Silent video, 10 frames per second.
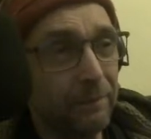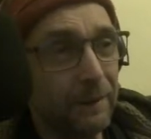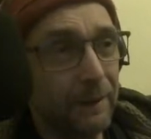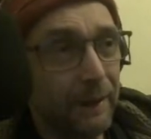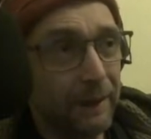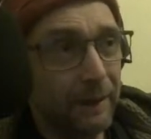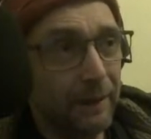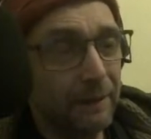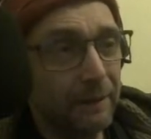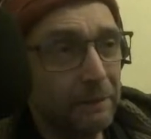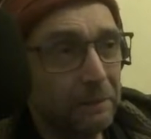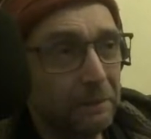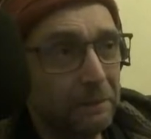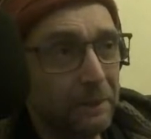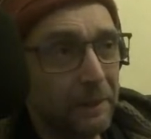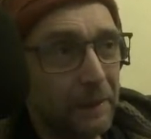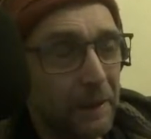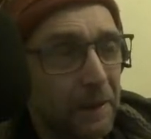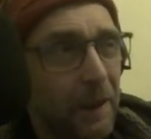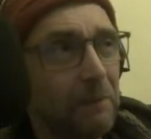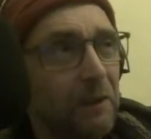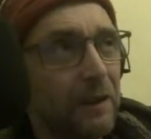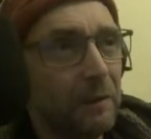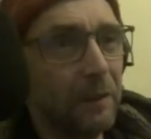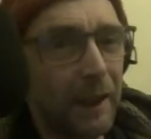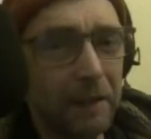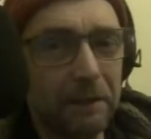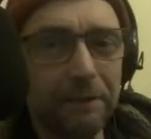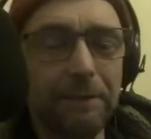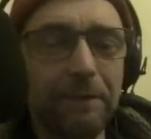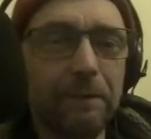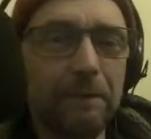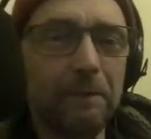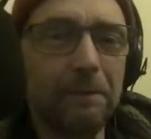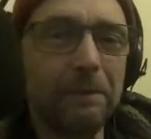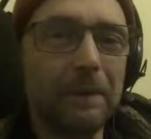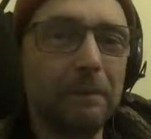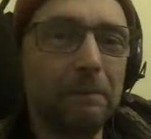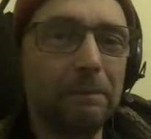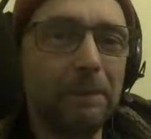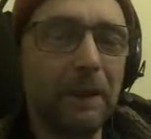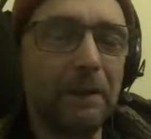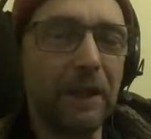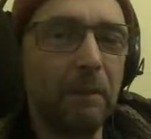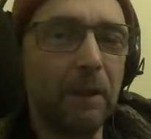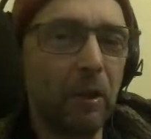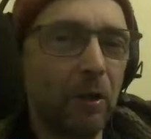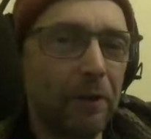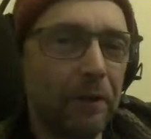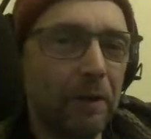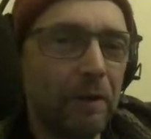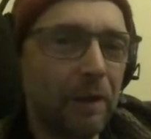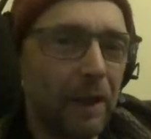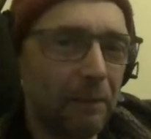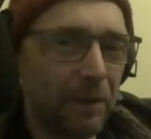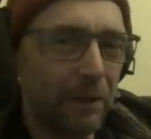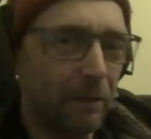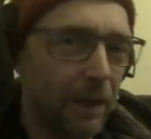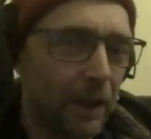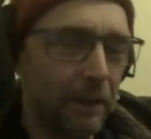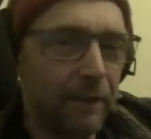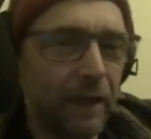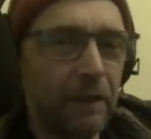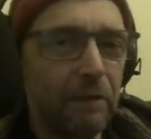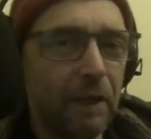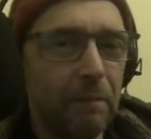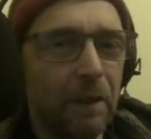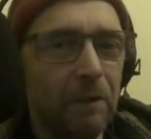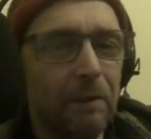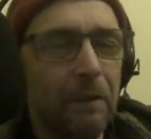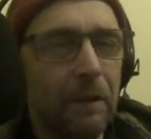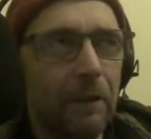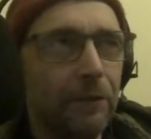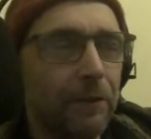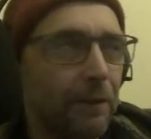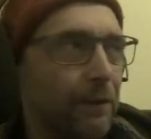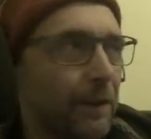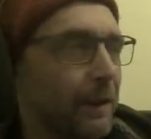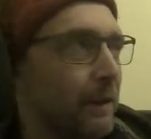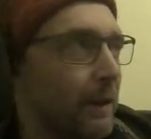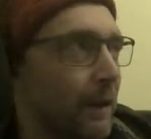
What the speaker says: Yeah. You know, I'm still kind of, because I'm a northerner, I'm still kind of angry about the London thing.